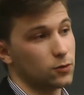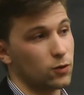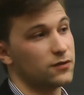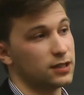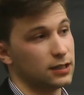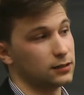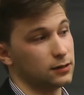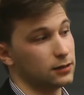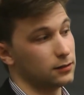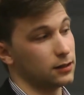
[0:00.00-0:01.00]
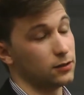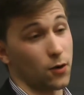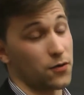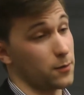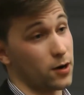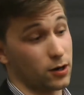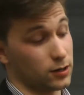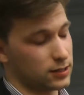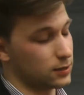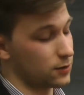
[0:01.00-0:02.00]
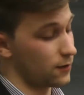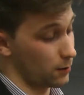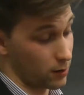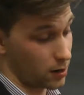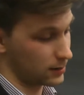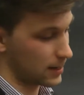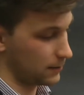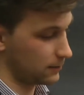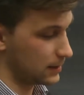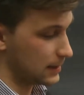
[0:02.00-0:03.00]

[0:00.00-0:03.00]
we've seen in North America since a very long time.